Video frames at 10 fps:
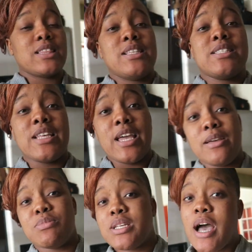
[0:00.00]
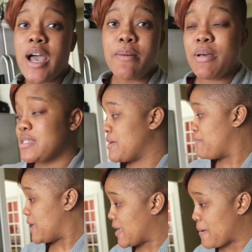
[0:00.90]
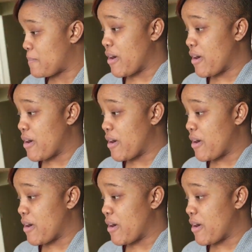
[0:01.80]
at the same time as I'm making